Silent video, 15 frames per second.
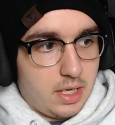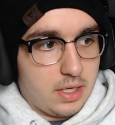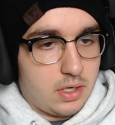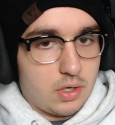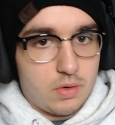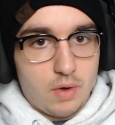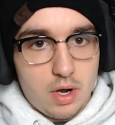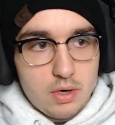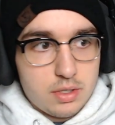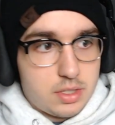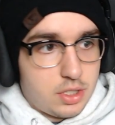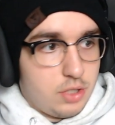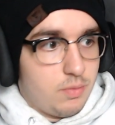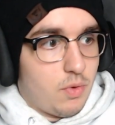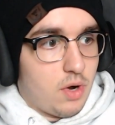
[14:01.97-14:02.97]
grow
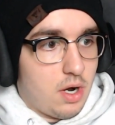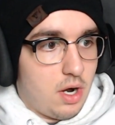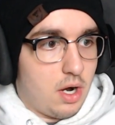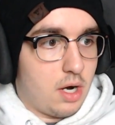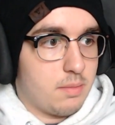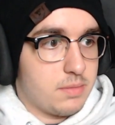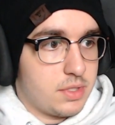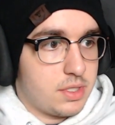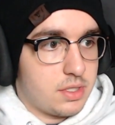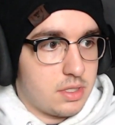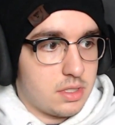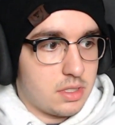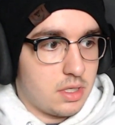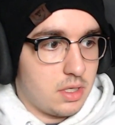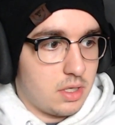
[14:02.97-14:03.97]
2 more arms,
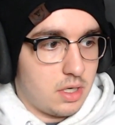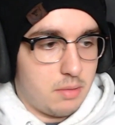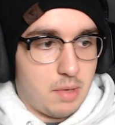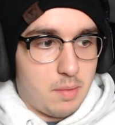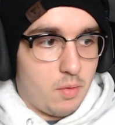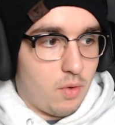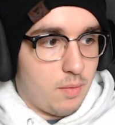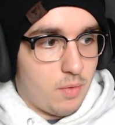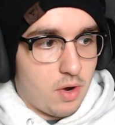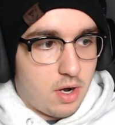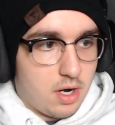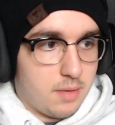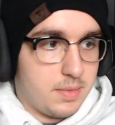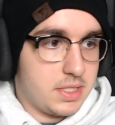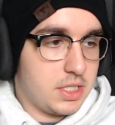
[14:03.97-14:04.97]
or maybe 1 more
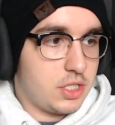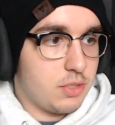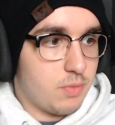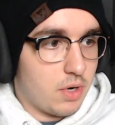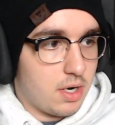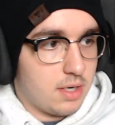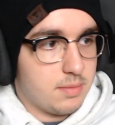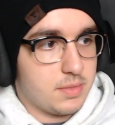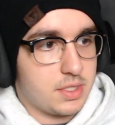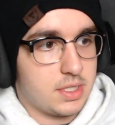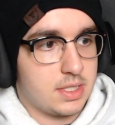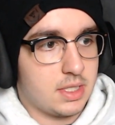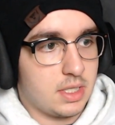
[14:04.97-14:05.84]
arm and then 2 more arms,